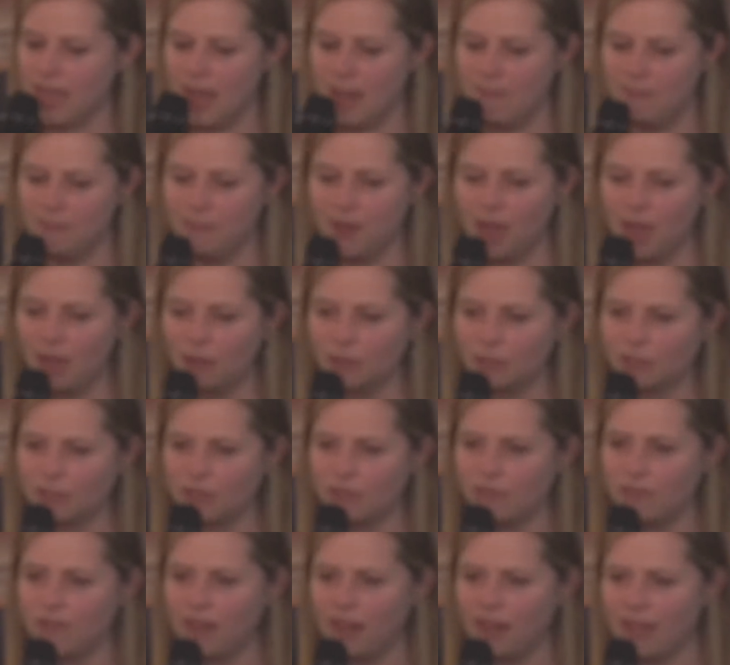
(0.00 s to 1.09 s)
But I
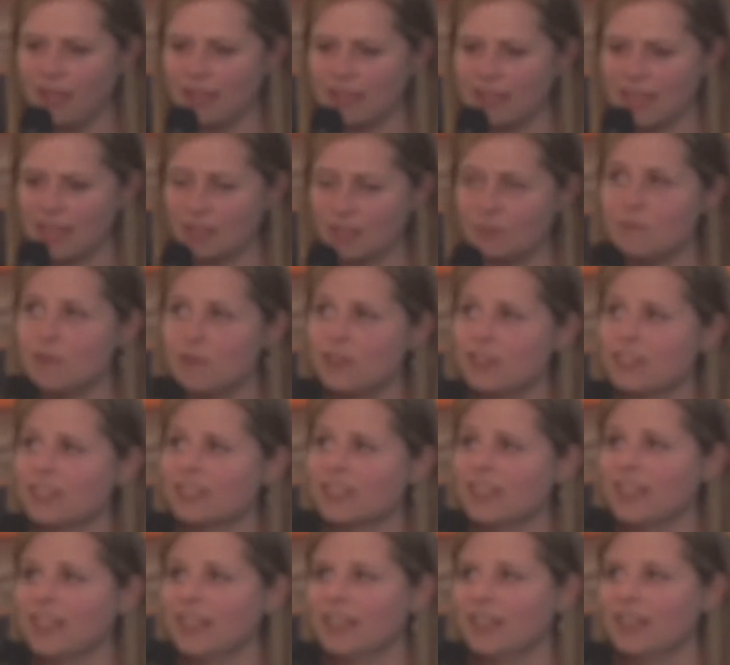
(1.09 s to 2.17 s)
also felt like their
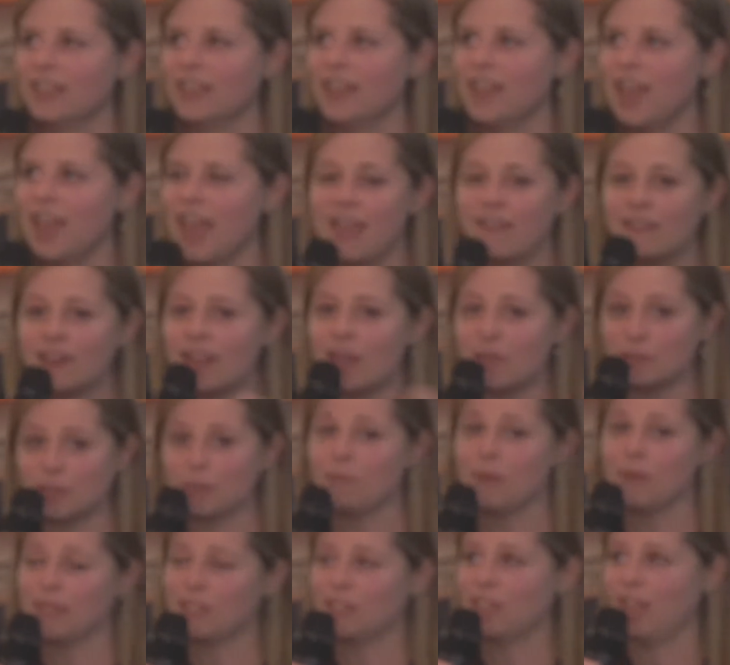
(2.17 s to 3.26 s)
community, even it was a
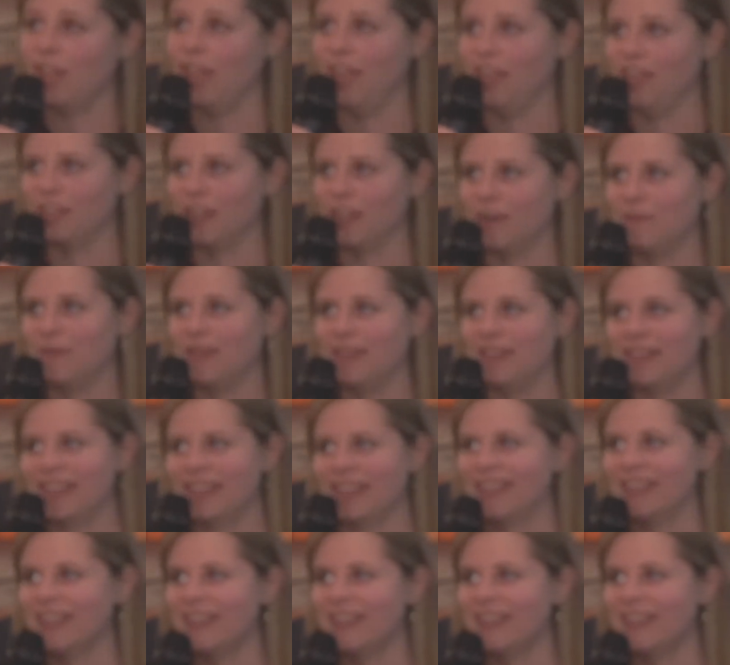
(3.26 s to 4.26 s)
big church, and I mean,